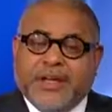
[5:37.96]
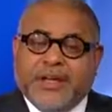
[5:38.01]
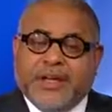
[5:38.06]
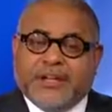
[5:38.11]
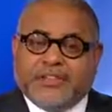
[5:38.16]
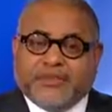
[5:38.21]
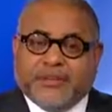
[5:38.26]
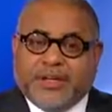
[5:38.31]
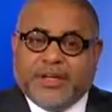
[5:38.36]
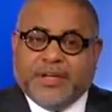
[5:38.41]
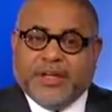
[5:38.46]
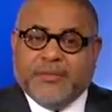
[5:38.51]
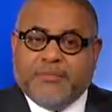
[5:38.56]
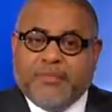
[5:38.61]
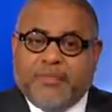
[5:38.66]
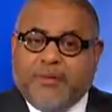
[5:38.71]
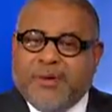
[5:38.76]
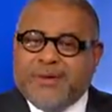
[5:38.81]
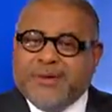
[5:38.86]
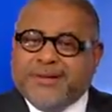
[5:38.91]
that's really
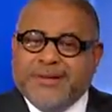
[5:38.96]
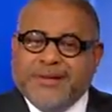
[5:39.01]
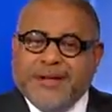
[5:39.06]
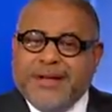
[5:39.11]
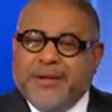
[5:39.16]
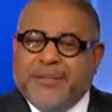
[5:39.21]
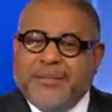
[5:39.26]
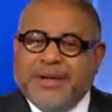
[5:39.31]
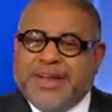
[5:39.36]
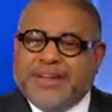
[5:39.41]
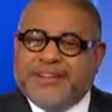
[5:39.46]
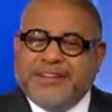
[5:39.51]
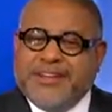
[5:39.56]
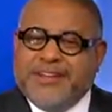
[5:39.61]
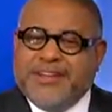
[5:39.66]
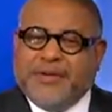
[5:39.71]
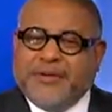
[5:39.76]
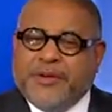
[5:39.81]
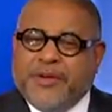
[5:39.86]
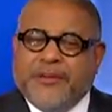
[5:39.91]
important. But I
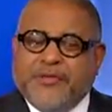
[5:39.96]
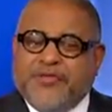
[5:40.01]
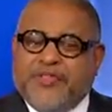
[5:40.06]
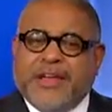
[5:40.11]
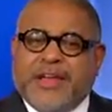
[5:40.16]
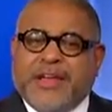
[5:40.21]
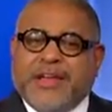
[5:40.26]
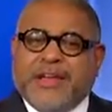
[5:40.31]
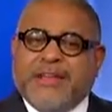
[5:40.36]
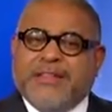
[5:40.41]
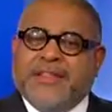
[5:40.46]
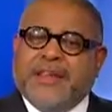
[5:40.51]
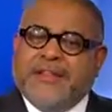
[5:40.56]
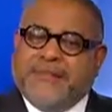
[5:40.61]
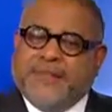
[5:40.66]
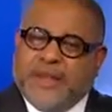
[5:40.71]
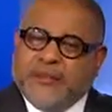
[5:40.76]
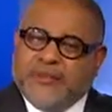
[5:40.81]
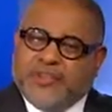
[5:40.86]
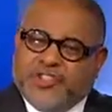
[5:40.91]
still don't think that
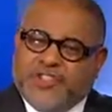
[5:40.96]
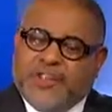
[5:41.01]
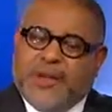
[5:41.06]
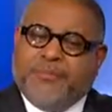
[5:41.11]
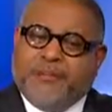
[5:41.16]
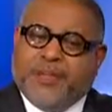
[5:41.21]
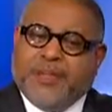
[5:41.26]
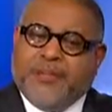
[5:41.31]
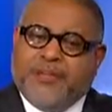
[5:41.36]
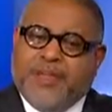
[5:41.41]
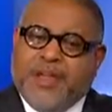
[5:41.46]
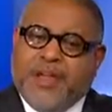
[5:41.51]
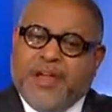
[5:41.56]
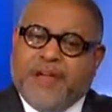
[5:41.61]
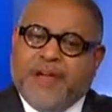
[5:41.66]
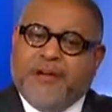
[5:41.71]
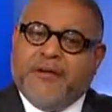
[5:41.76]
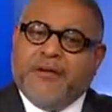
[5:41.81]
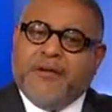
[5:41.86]
if there was something there,